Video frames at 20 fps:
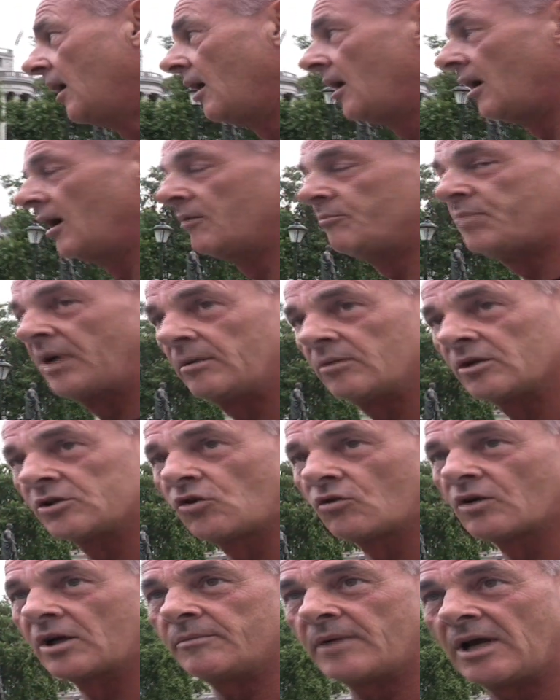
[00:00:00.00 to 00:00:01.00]
uh, people are
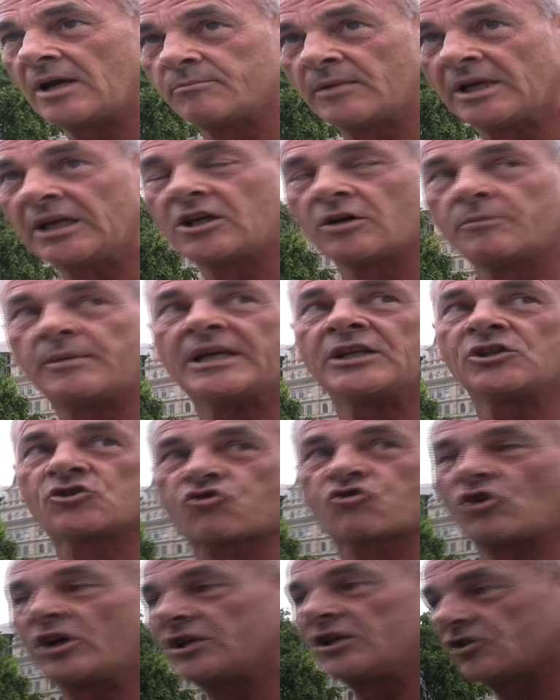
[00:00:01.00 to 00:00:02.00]
talking about me committing
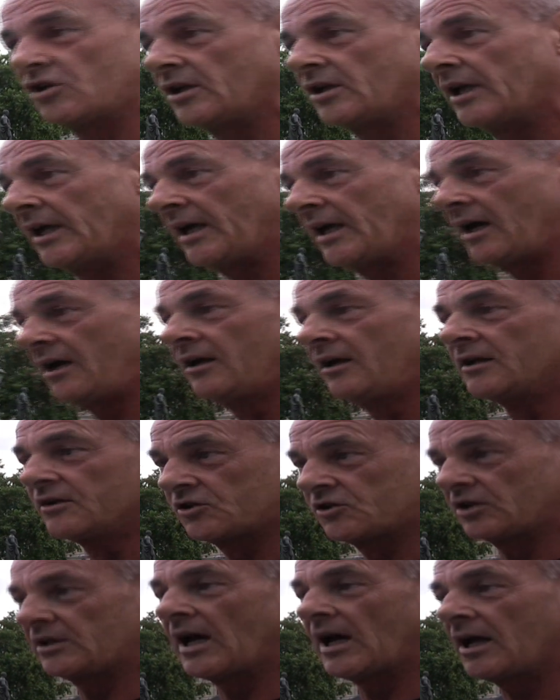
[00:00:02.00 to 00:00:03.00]
treason here
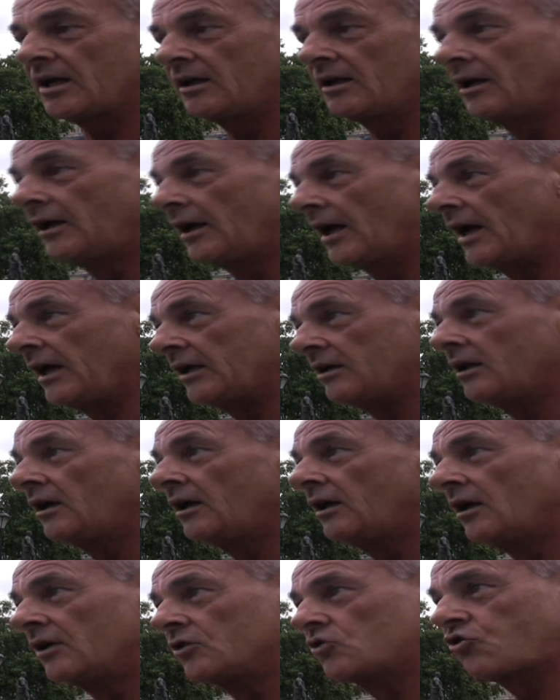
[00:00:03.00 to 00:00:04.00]
today. And
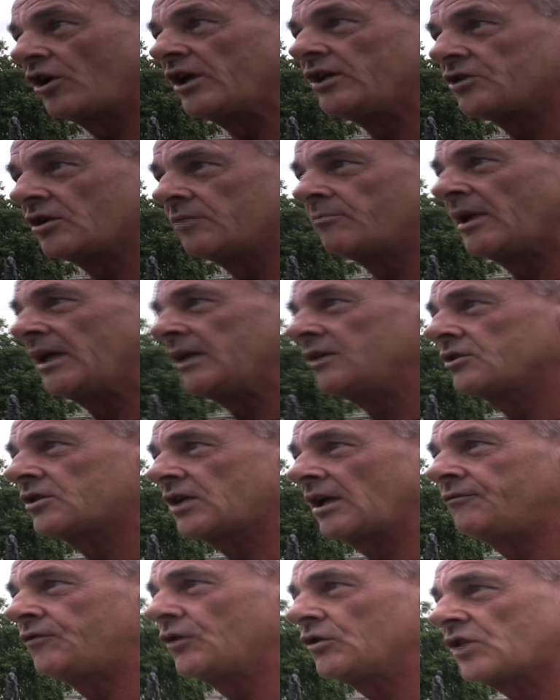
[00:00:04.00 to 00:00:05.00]
treason
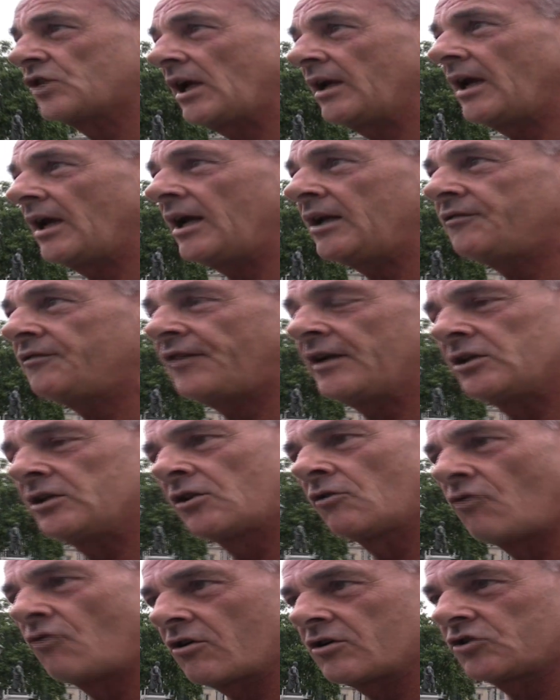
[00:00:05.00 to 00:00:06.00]
means if you say anything
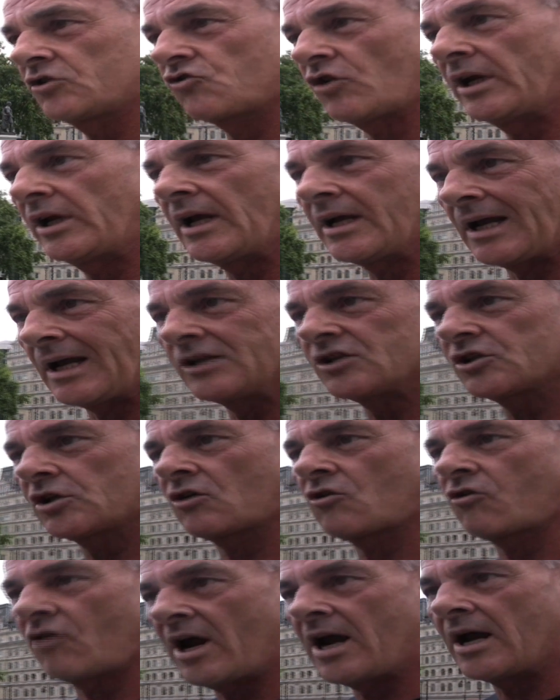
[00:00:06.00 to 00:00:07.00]
derogatory against the
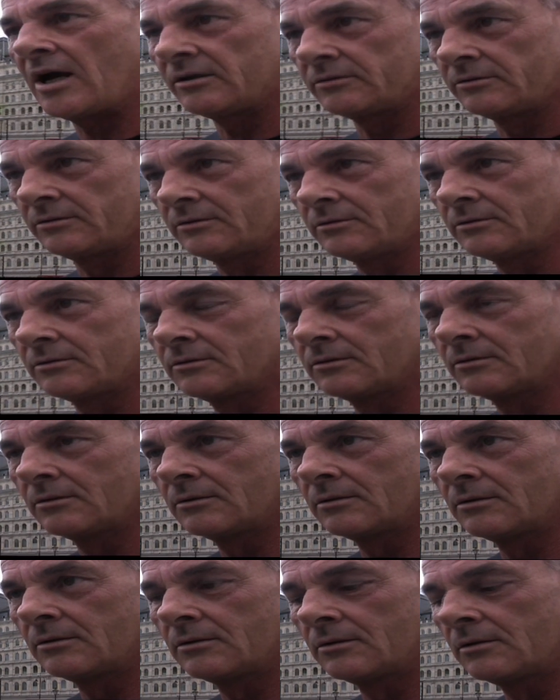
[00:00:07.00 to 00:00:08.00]
Crown,
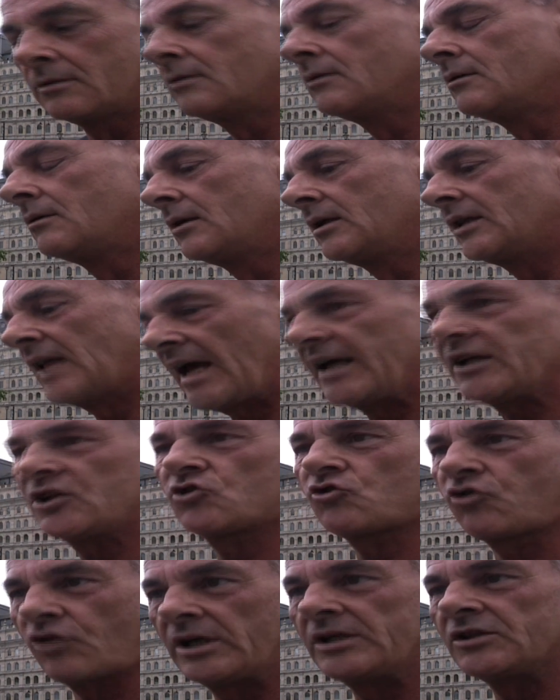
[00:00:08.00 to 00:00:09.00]
that is
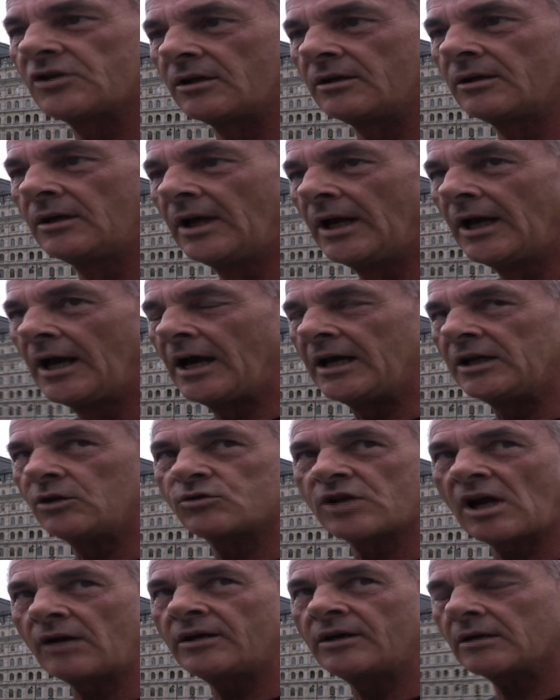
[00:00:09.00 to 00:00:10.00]
treason. And it
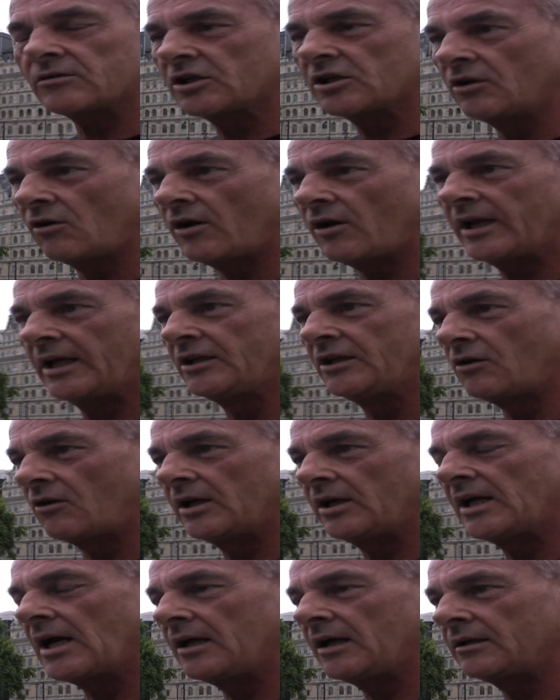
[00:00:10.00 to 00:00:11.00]
was only up to
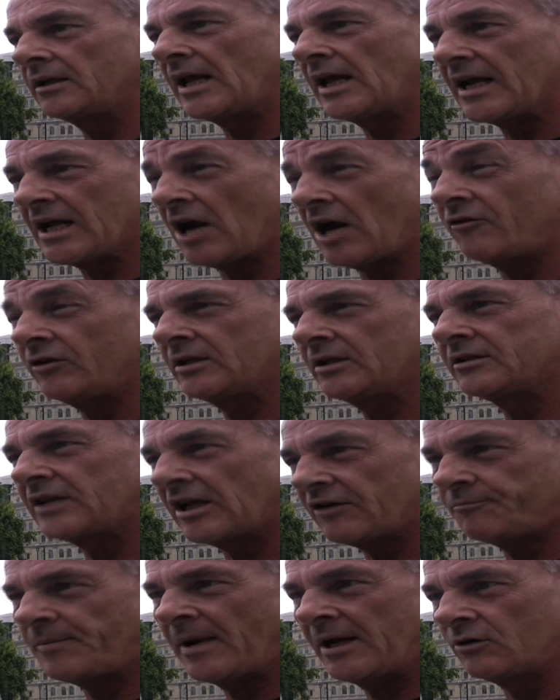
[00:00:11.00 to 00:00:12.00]
1998 that they carried the
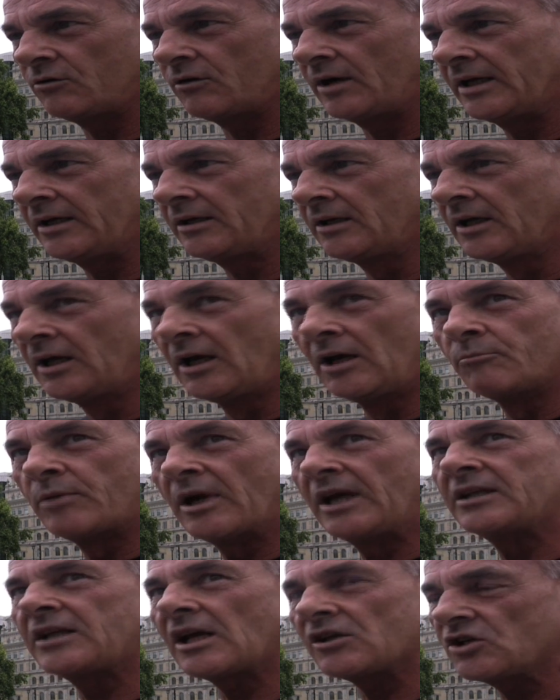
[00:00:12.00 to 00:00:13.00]
death penalty.
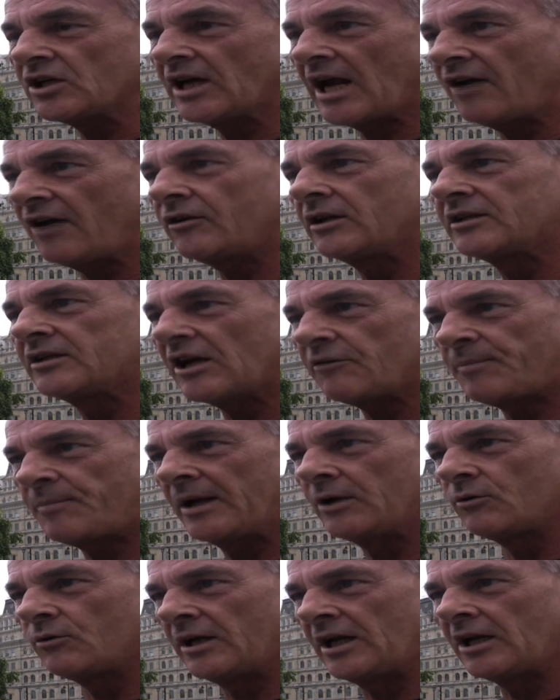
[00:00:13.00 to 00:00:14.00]
But it doesn't carry the death
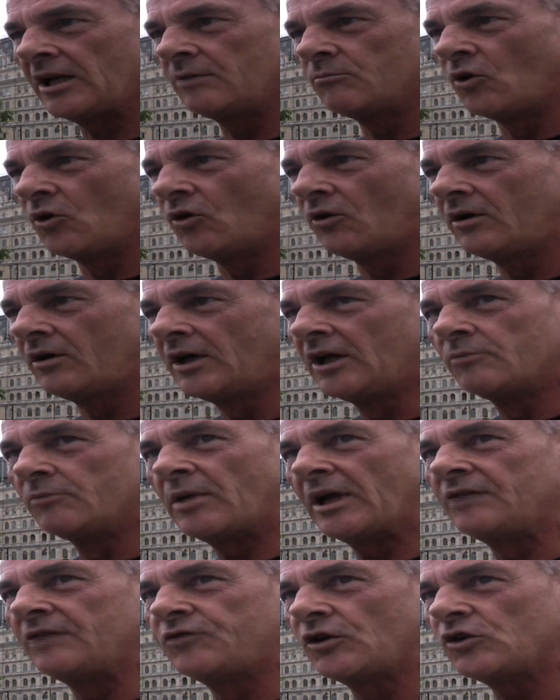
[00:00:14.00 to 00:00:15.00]
penalty anymore,
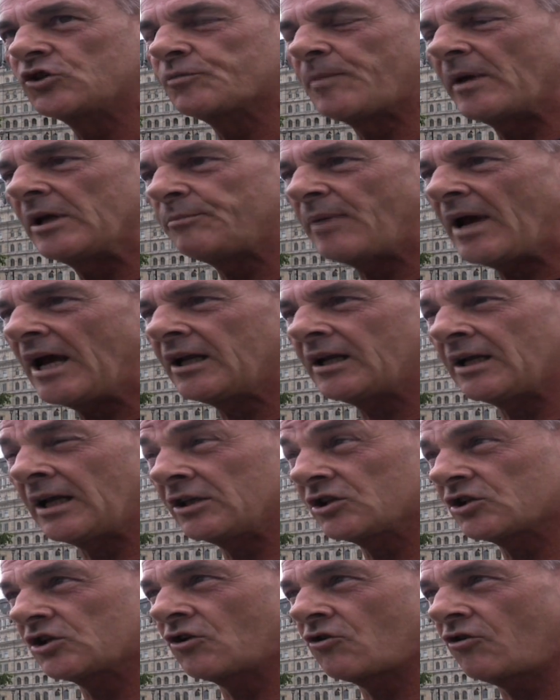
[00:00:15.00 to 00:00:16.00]
but if you speak bad
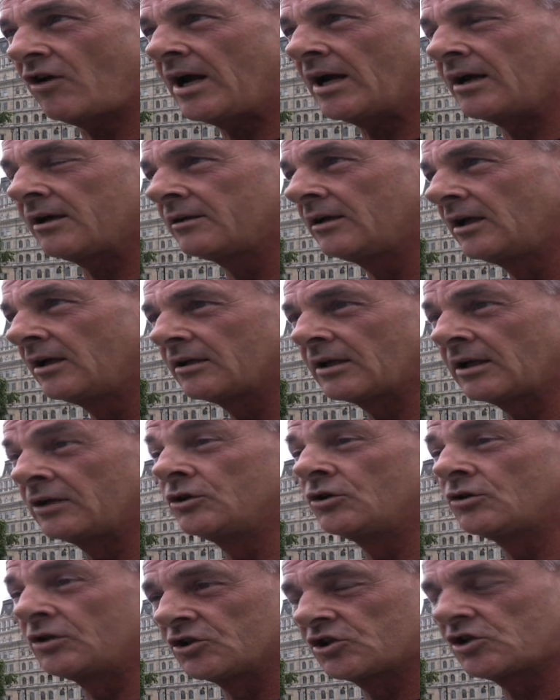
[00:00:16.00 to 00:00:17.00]
against the Crown, that
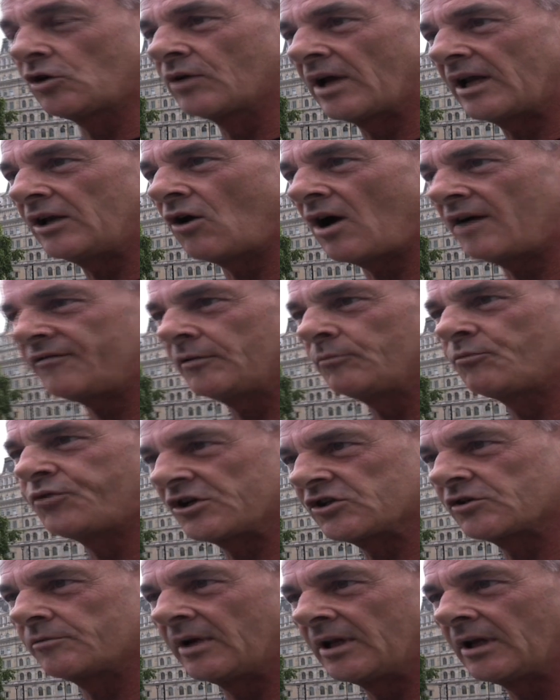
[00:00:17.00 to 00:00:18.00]
you can still get life
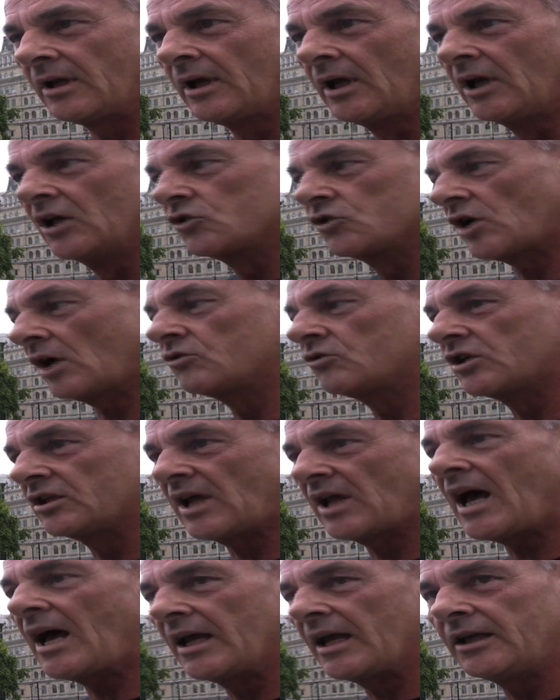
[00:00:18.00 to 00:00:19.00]
imprisonment. So
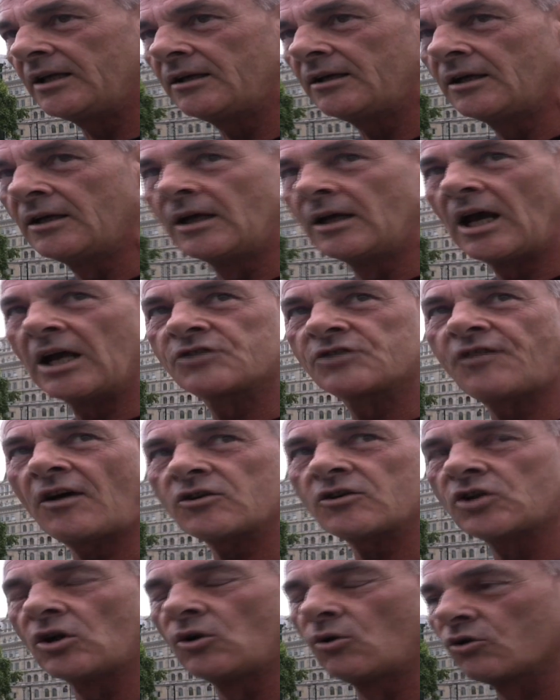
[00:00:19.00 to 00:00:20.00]
today, as far
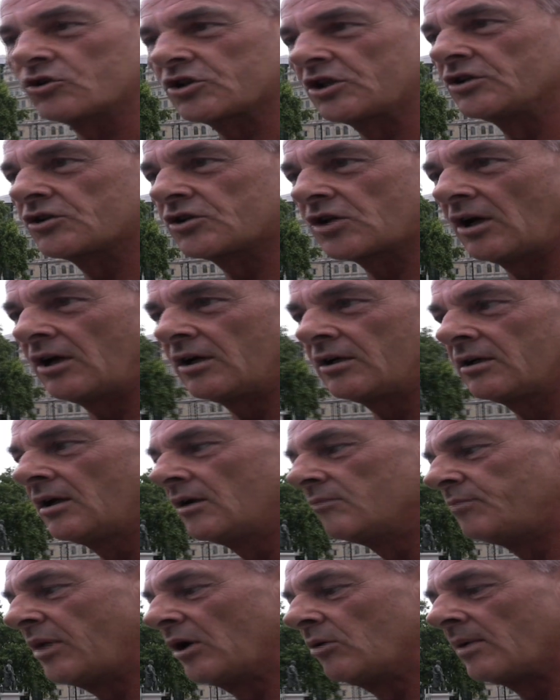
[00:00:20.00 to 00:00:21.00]
as the law's concerned,
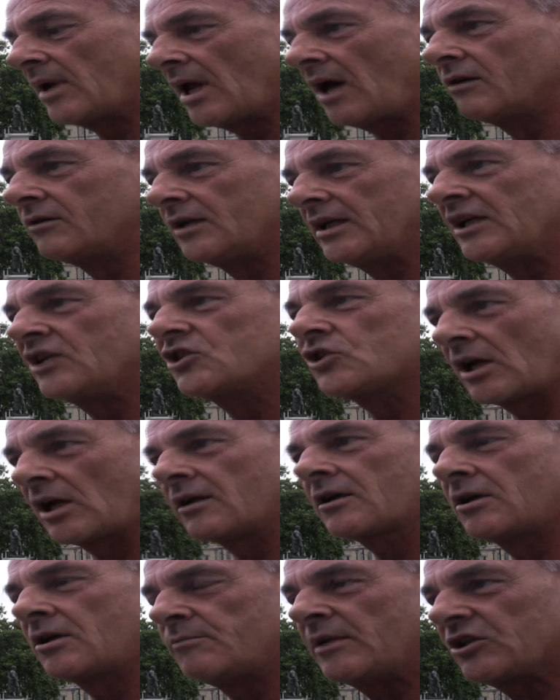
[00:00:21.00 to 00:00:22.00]
Bill Maloney is
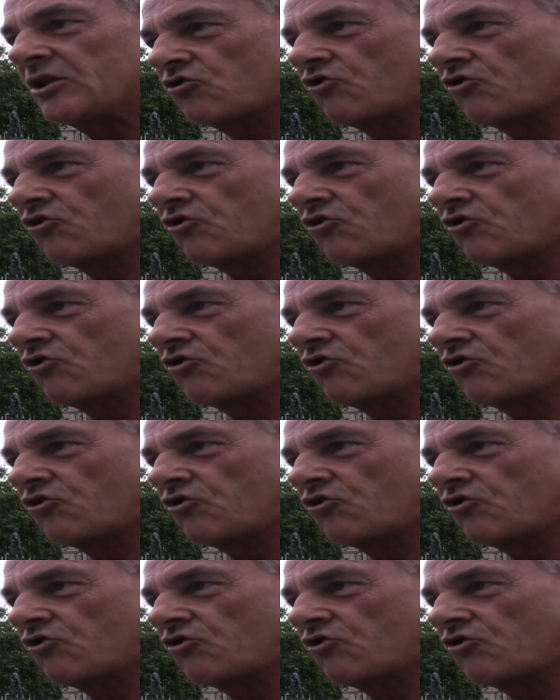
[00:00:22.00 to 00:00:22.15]
going to commit